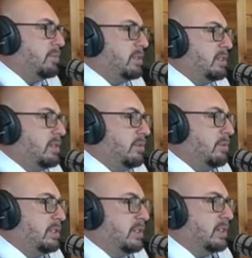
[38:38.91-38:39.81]
What's
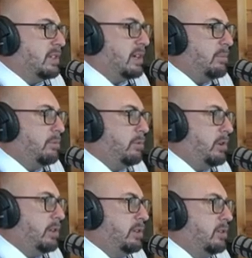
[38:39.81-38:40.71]
a top
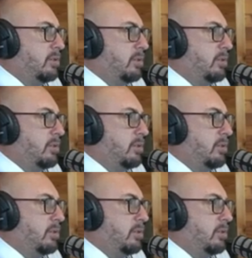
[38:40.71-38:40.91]
1, 2,